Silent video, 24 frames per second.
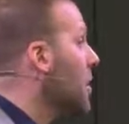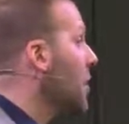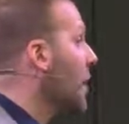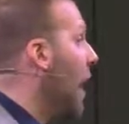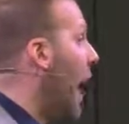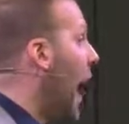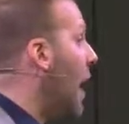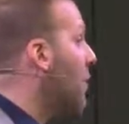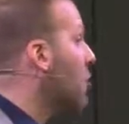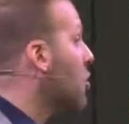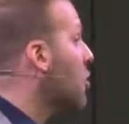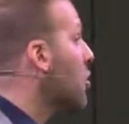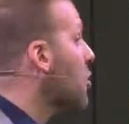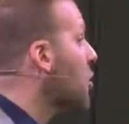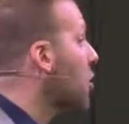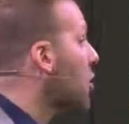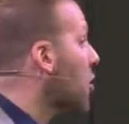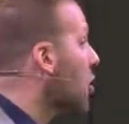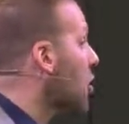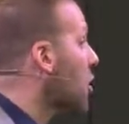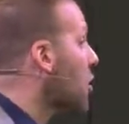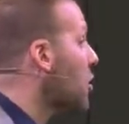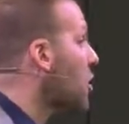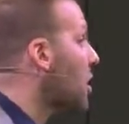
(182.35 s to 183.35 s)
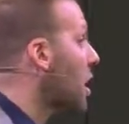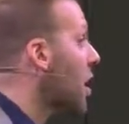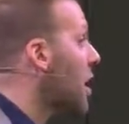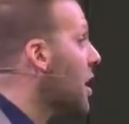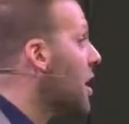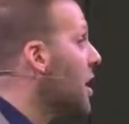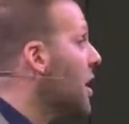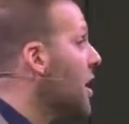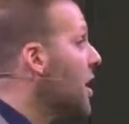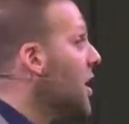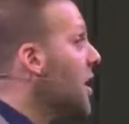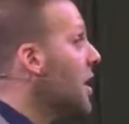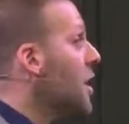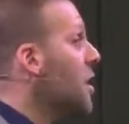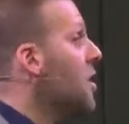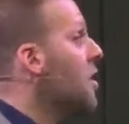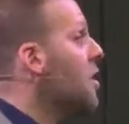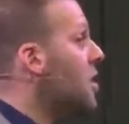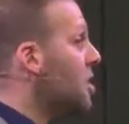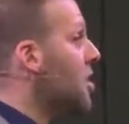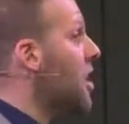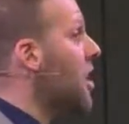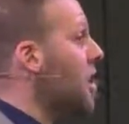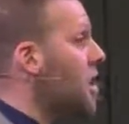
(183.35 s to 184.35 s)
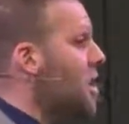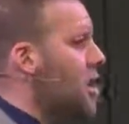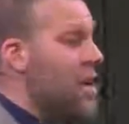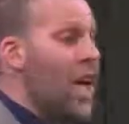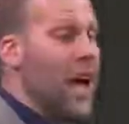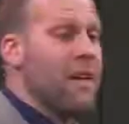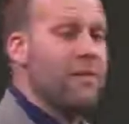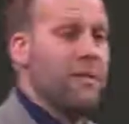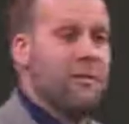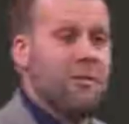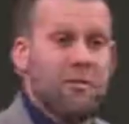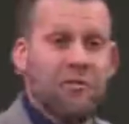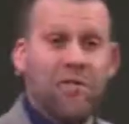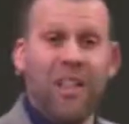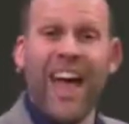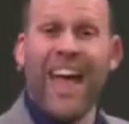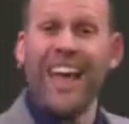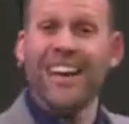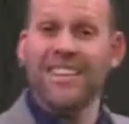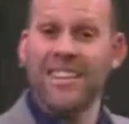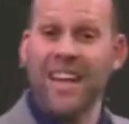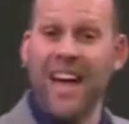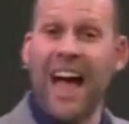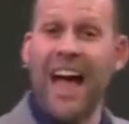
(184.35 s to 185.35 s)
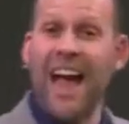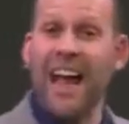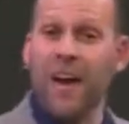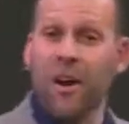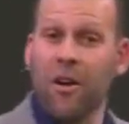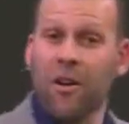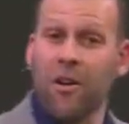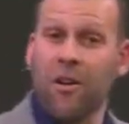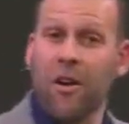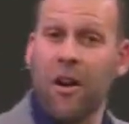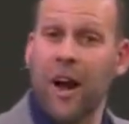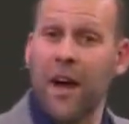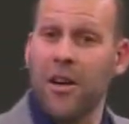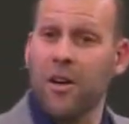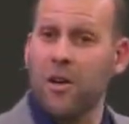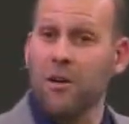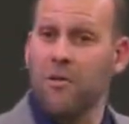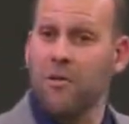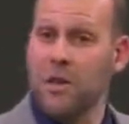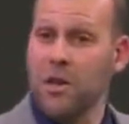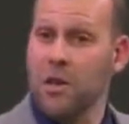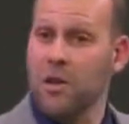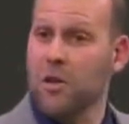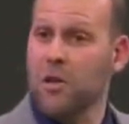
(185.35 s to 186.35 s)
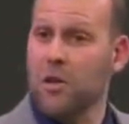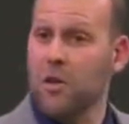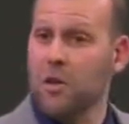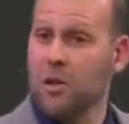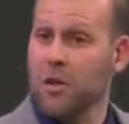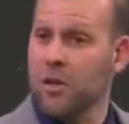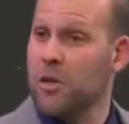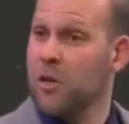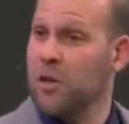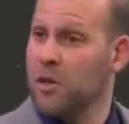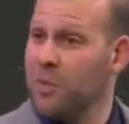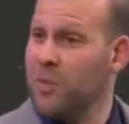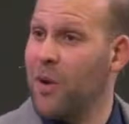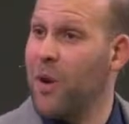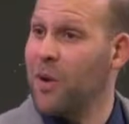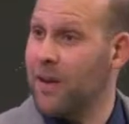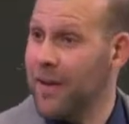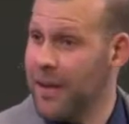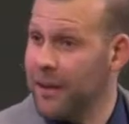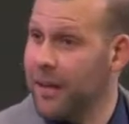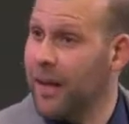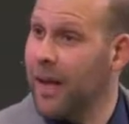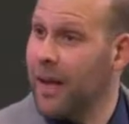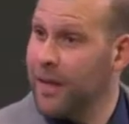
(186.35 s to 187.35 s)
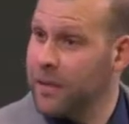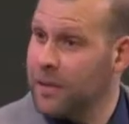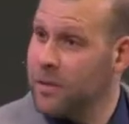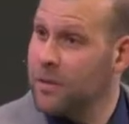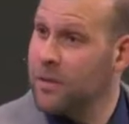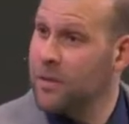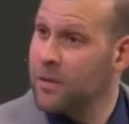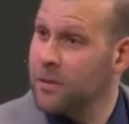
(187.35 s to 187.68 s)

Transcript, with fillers: after church and you see that you have a flat tire on your vehicle in the church parking lot.